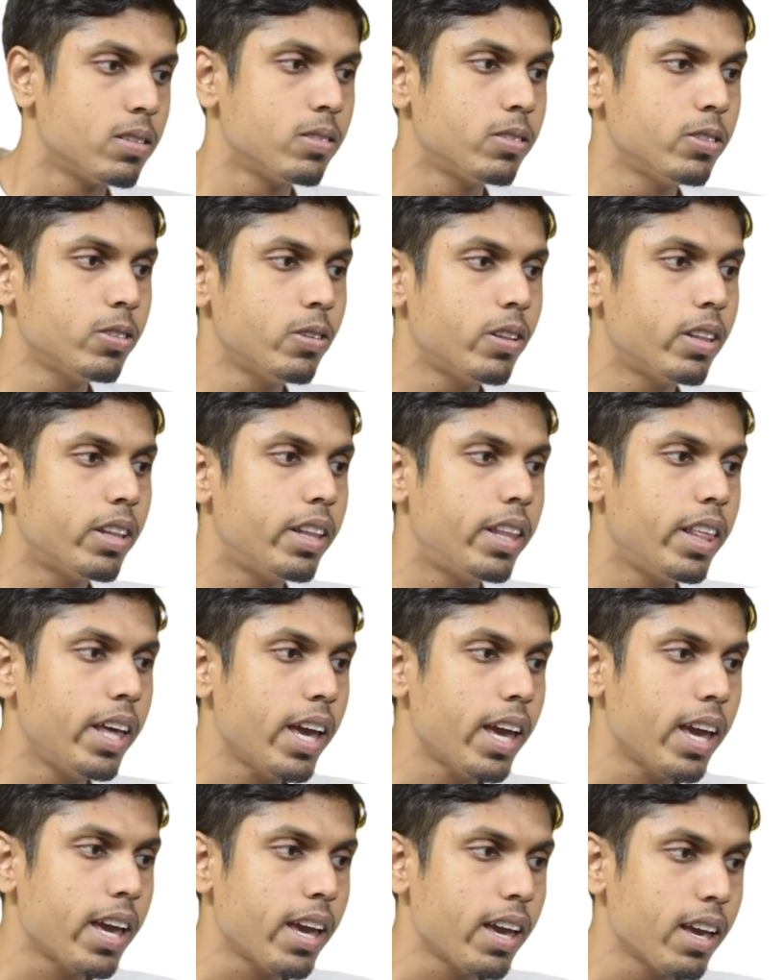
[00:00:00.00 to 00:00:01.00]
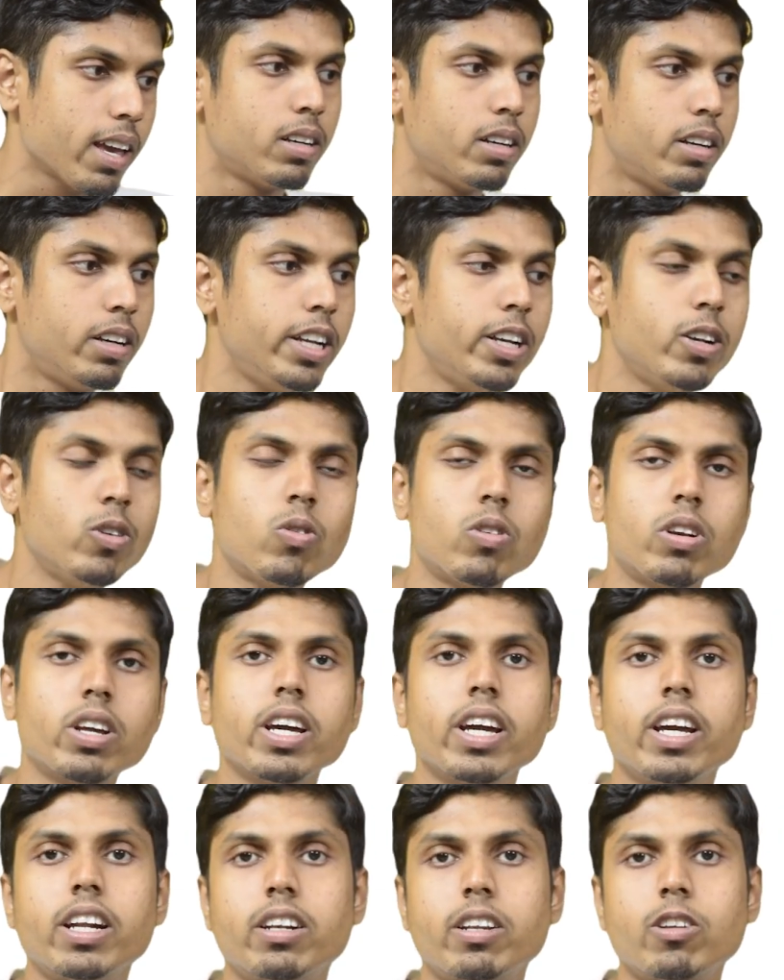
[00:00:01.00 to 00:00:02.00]
So they denote a
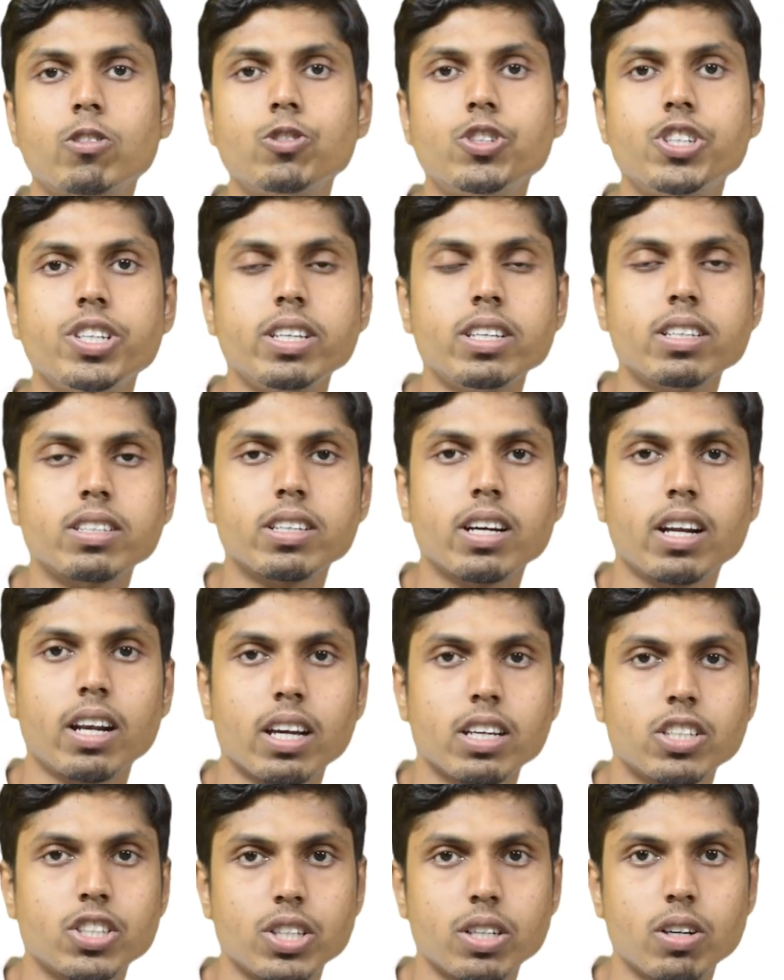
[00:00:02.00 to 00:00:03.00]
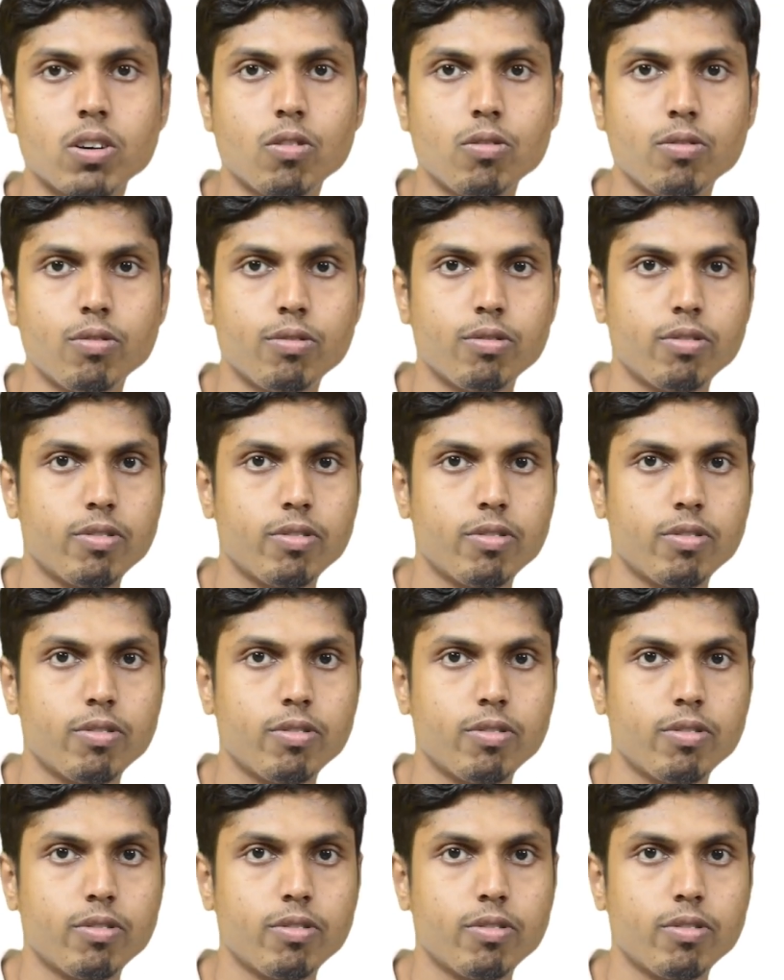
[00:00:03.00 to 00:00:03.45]
heterogeneous collection of